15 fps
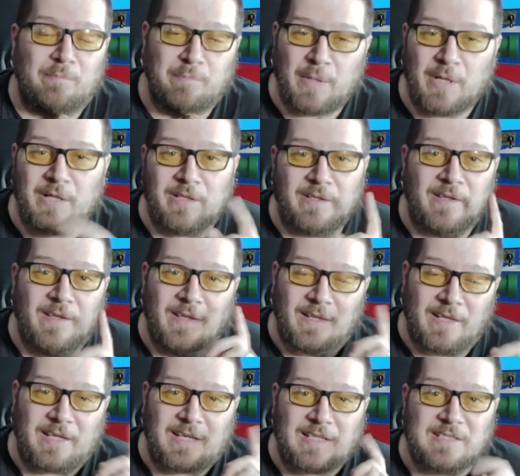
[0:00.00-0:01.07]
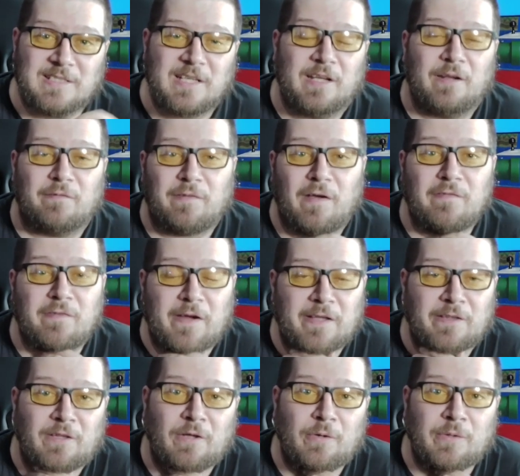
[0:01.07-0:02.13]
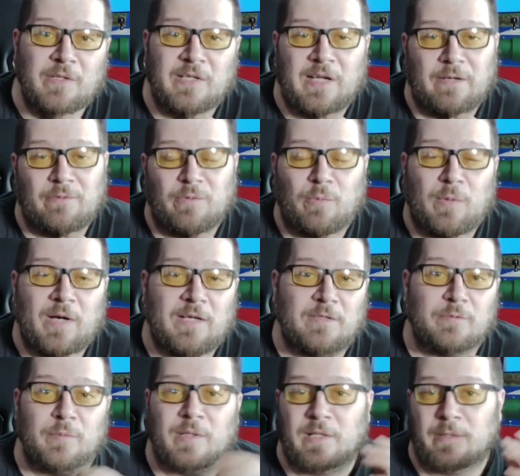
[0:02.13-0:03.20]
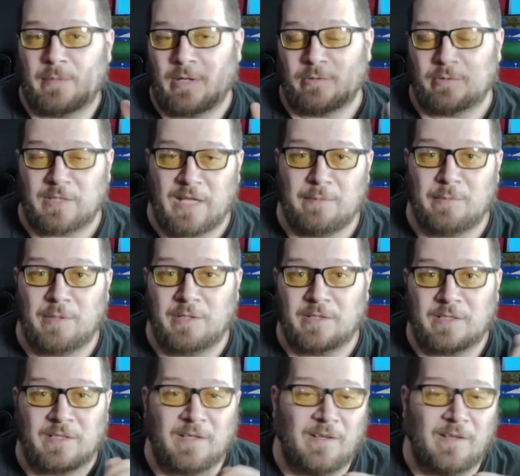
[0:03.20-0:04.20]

But like I said, if I find Loaded out in the wild while I'm out game hunting,